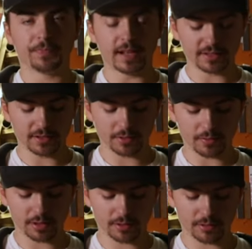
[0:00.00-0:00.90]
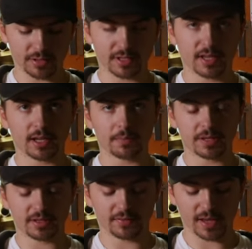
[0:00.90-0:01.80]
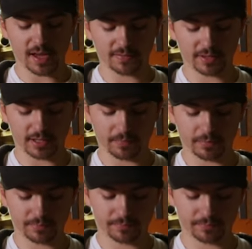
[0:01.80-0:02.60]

Next thing you want to do is take a piece of gaff tape.